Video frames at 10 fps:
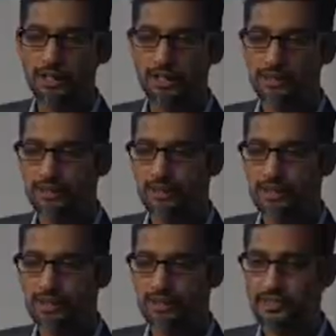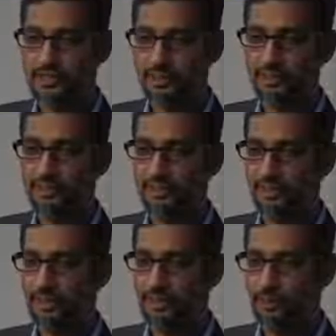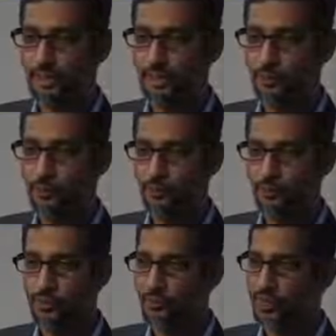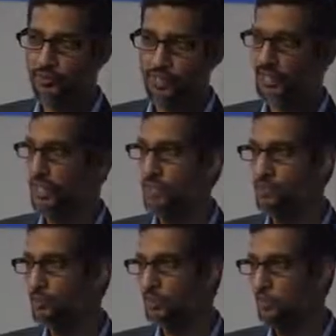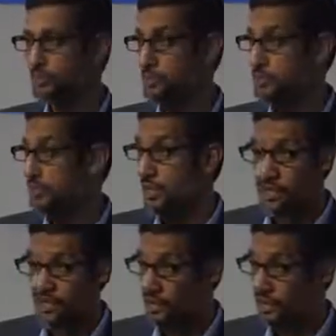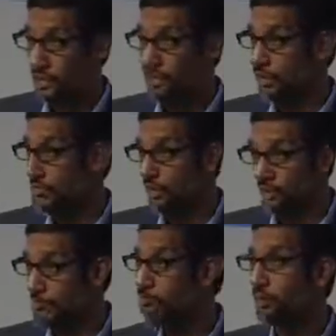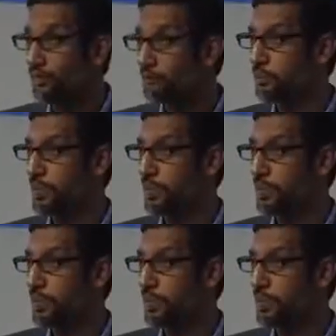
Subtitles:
think these are, we believe in engaging with governments. They are trying to solve important